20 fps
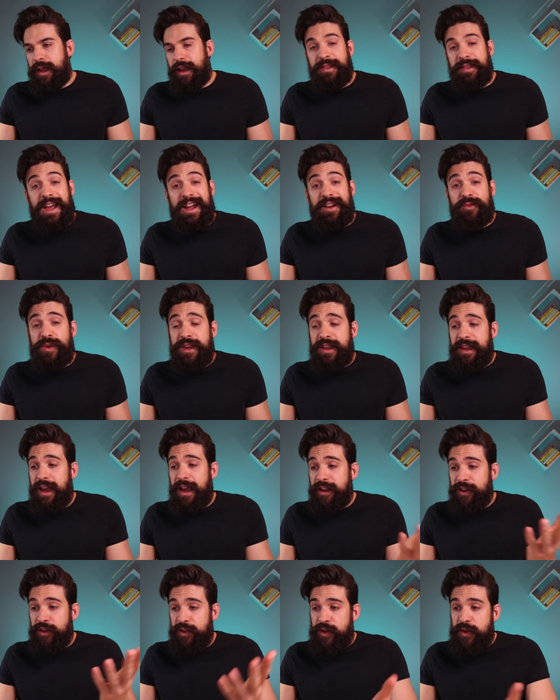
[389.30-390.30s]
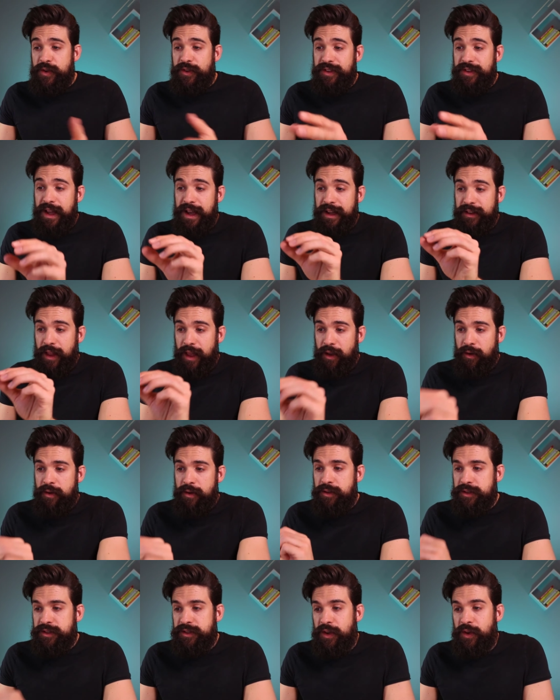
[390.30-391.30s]
And then we can use that
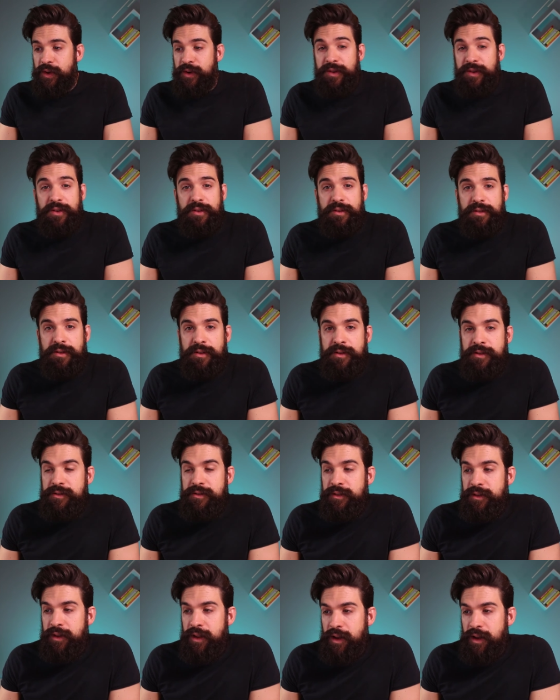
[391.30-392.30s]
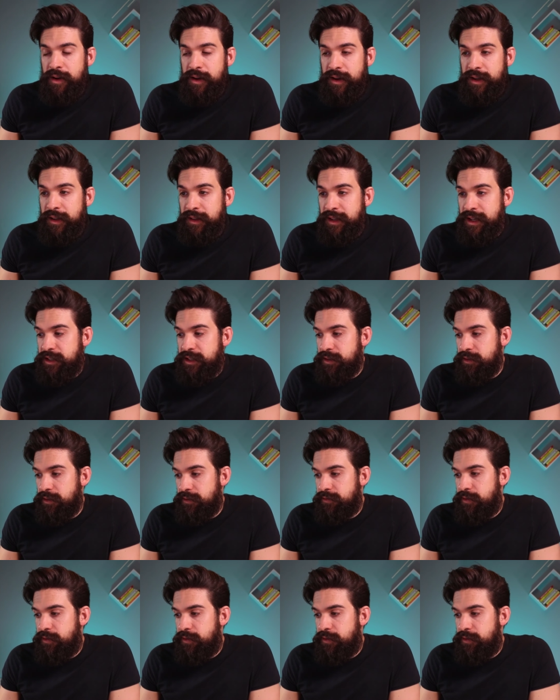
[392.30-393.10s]
also on our conditional